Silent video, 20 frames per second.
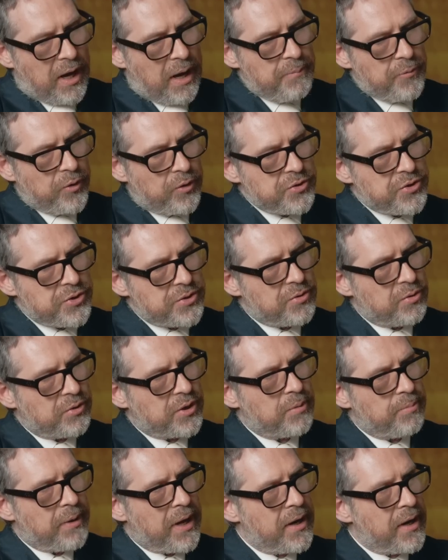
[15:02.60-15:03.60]
I'm not just talking
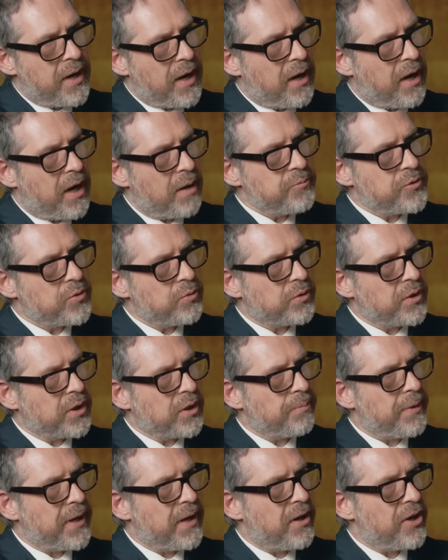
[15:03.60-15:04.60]
about now. I'm talking
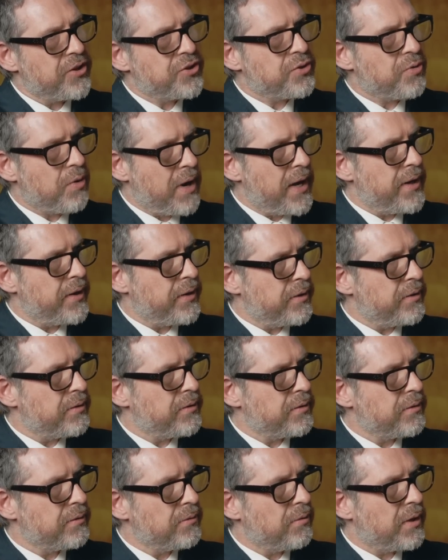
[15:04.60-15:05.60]
about a trend,
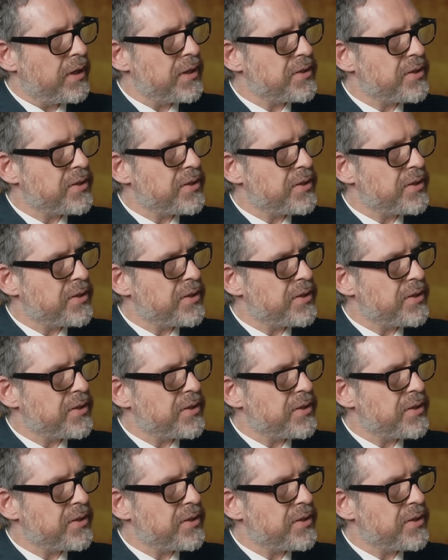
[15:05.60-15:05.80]
right?